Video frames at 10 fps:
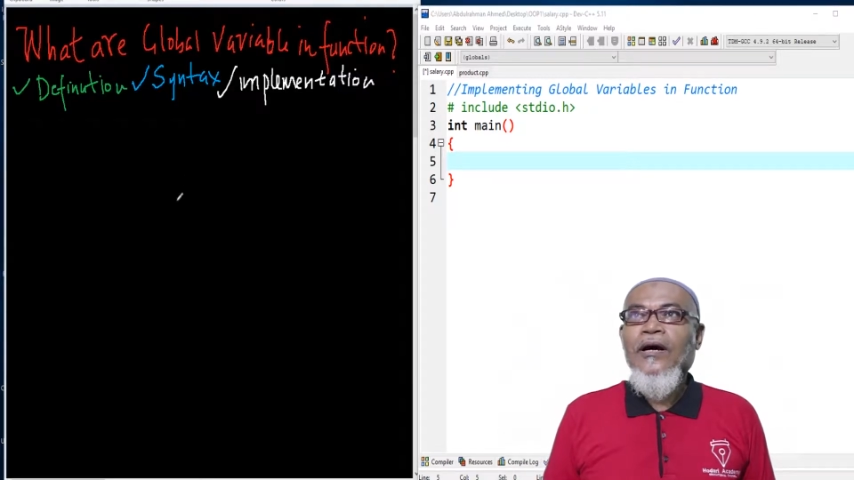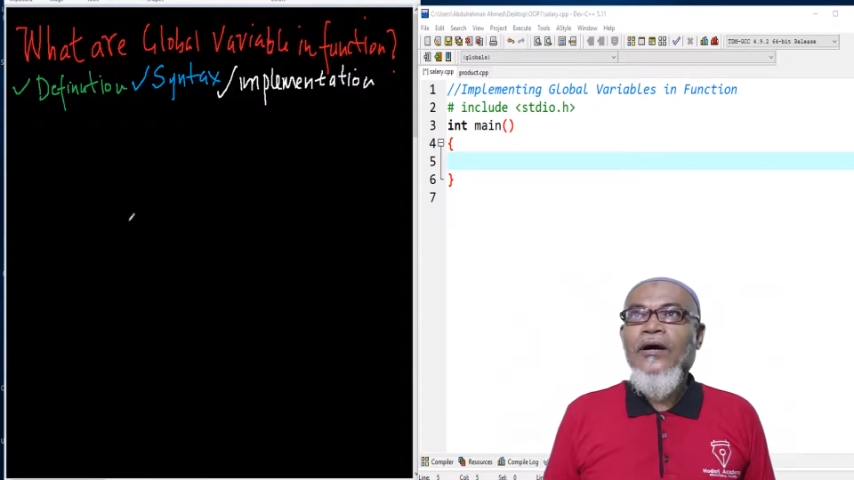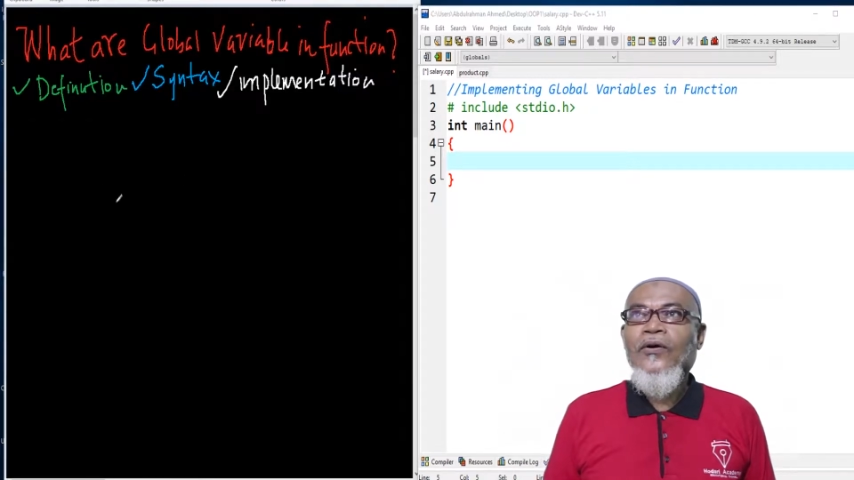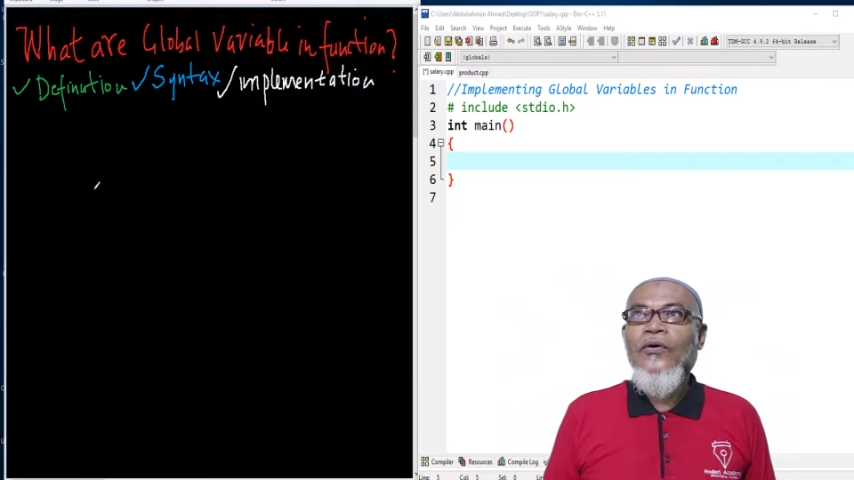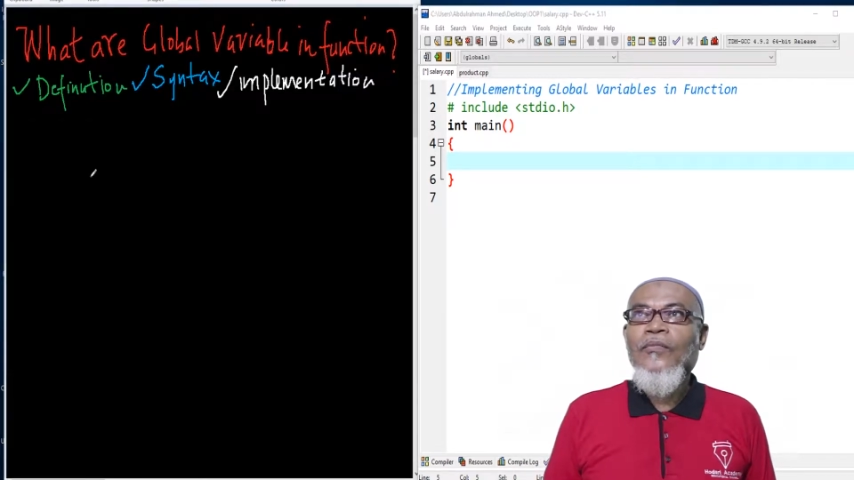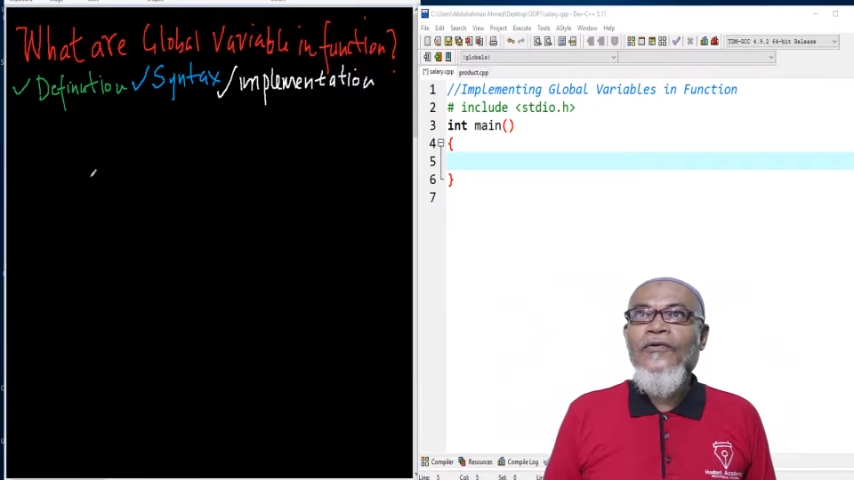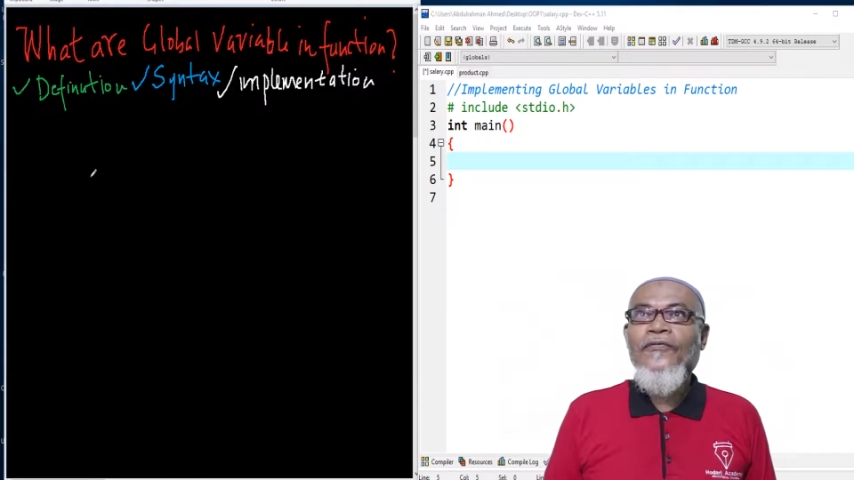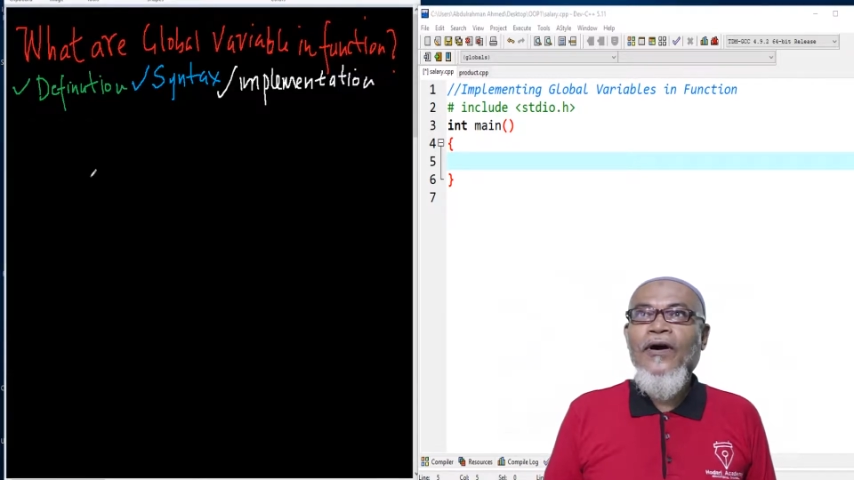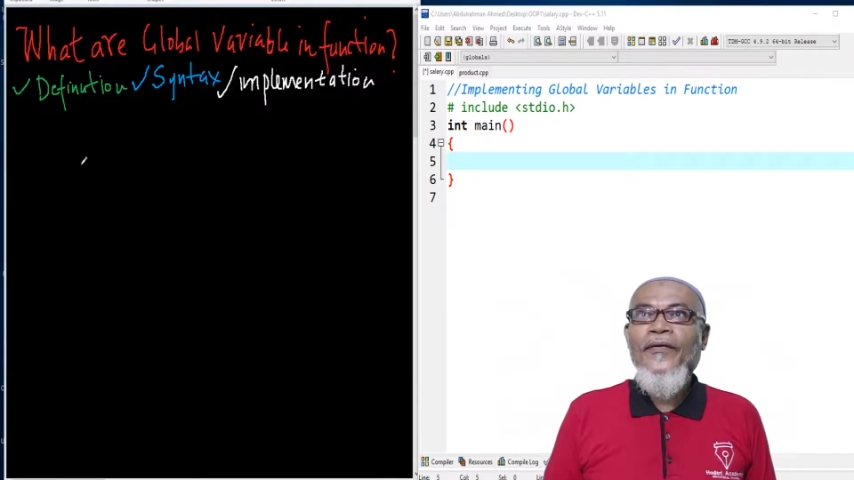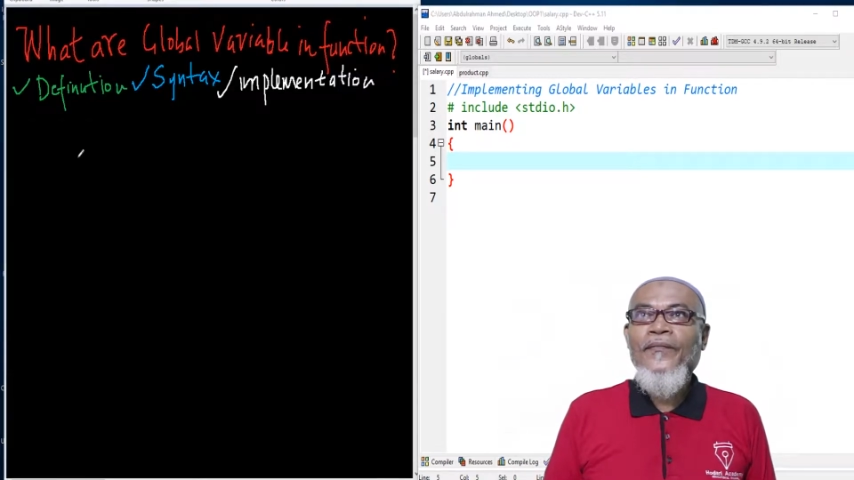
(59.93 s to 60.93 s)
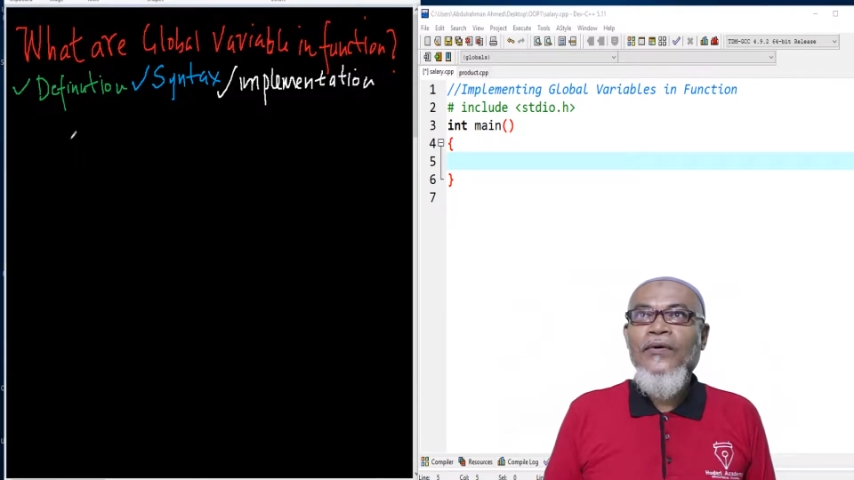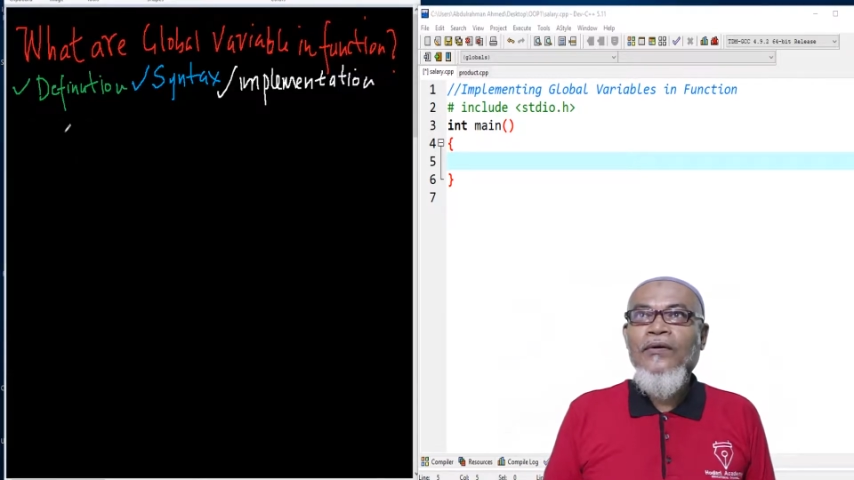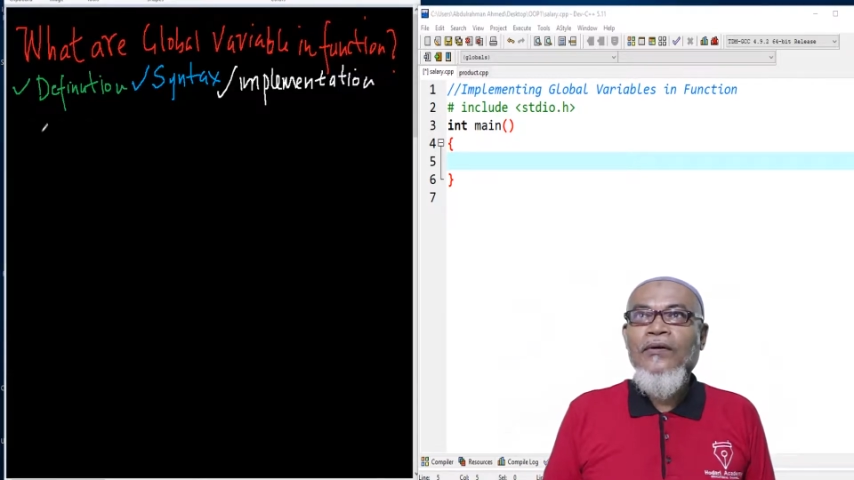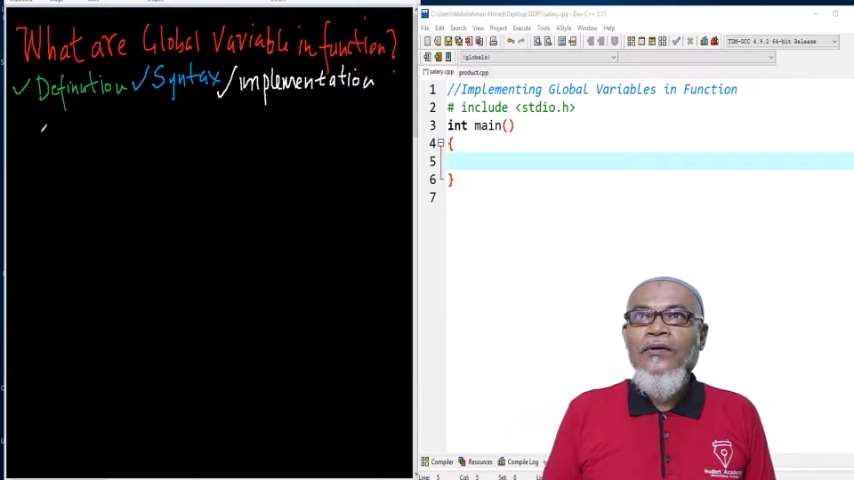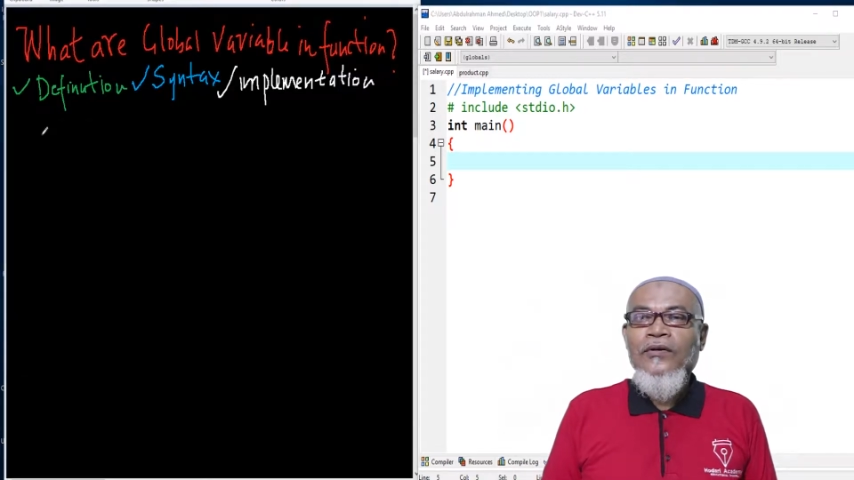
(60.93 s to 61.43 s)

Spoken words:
a global variable.